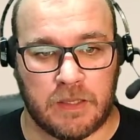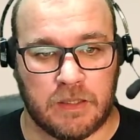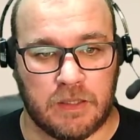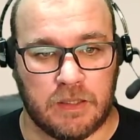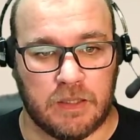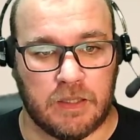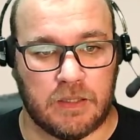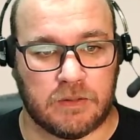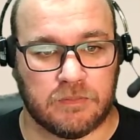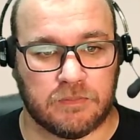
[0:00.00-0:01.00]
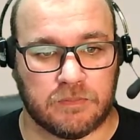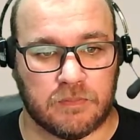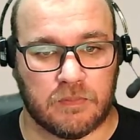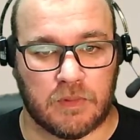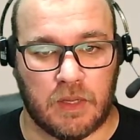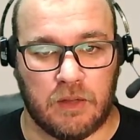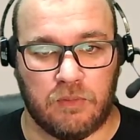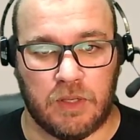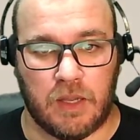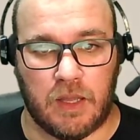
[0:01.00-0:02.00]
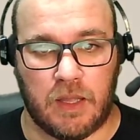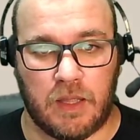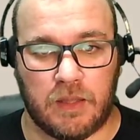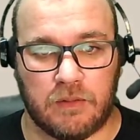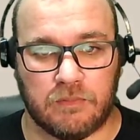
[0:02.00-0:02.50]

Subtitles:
here I will add